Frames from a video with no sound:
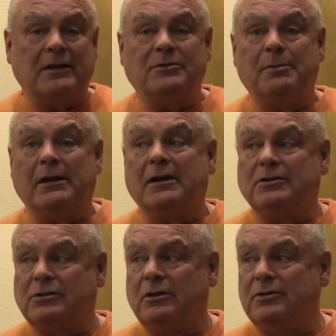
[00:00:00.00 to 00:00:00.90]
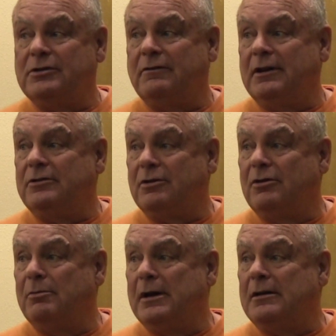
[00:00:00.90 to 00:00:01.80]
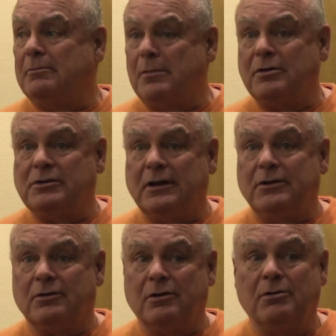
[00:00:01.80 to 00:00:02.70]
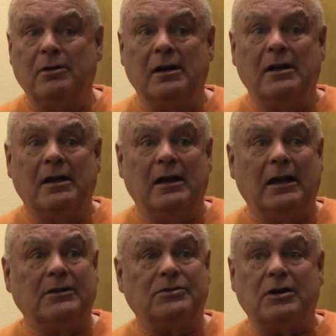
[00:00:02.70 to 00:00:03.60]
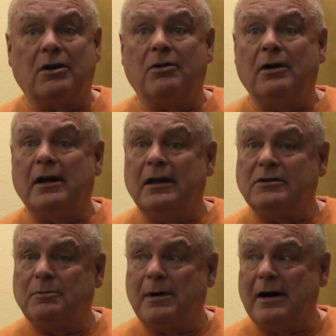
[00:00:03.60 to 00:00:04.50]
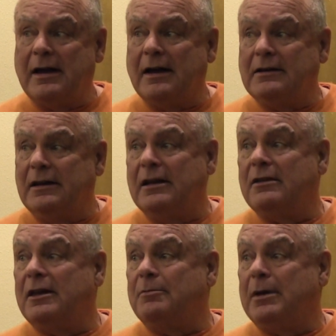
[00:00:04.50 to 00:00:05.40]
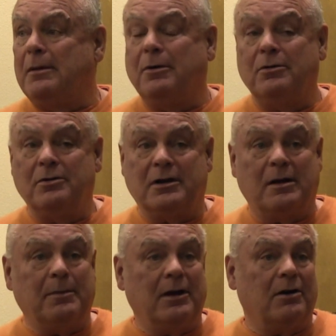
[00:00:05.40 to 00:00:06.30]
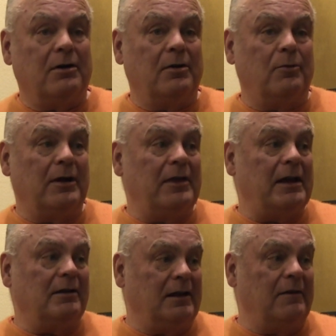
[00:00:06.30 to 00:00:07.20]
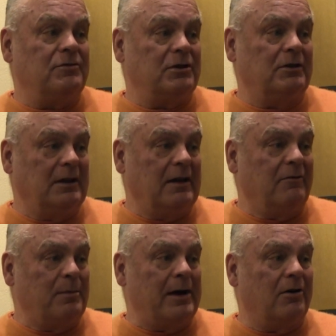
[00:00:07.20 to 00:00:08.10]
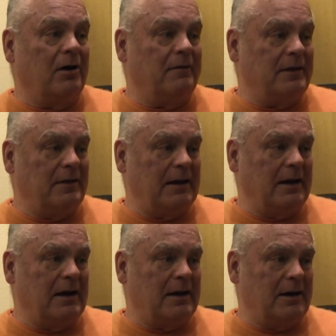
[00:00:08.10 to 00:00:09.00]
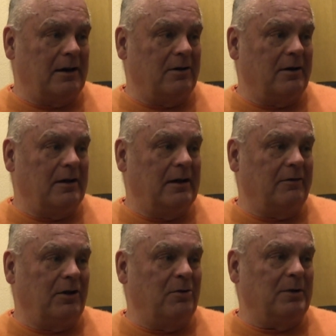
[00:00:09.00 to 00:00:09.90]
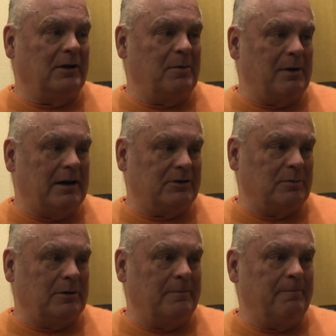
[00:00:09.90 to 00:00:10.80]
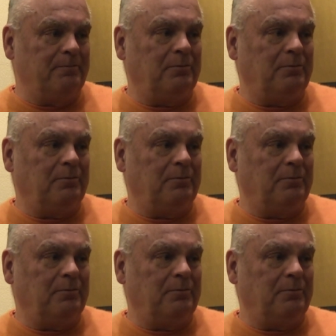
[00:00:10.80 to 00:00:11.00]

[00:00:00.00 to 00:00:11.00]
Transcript: Hasn't been exclusively true, but mostly true. And so it's my idea that people who come here, when they leave, should leave better off than they got here, if humanly possible.